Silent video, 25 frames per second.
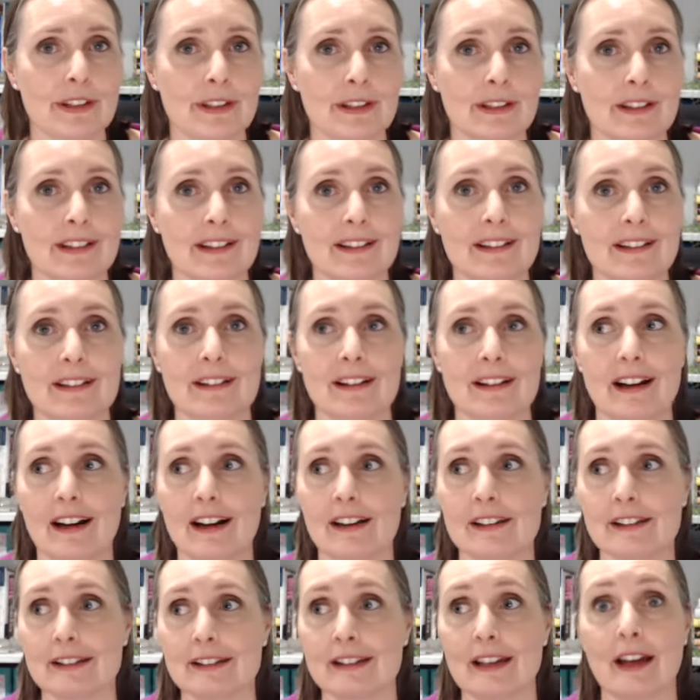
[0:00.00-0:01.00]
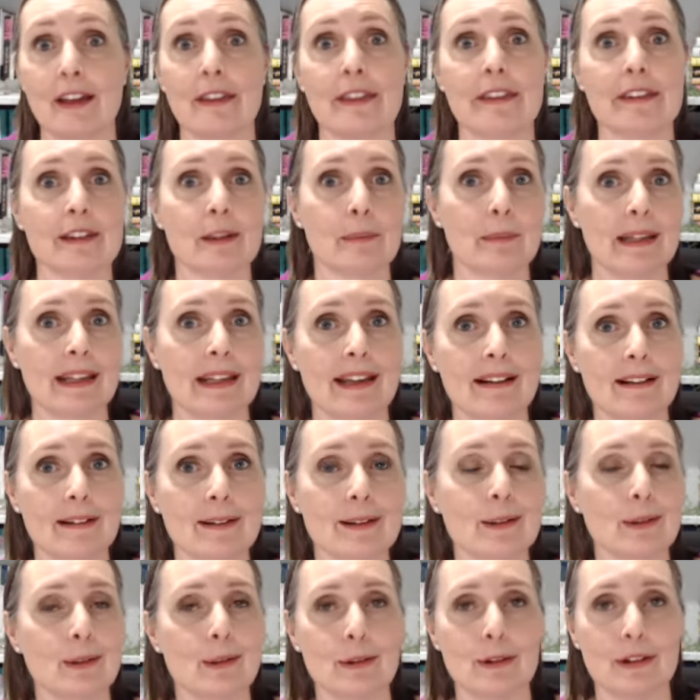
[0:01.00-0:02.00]
to either something
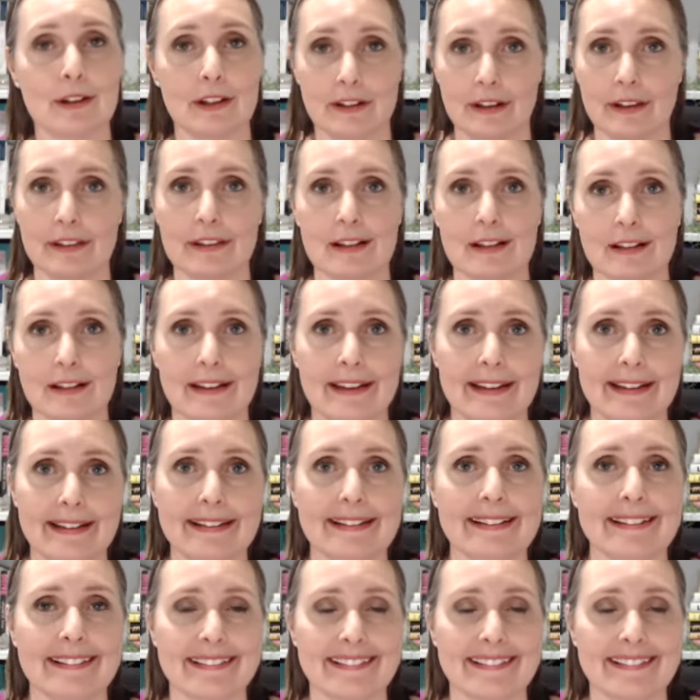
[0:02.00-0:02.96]
else or another client.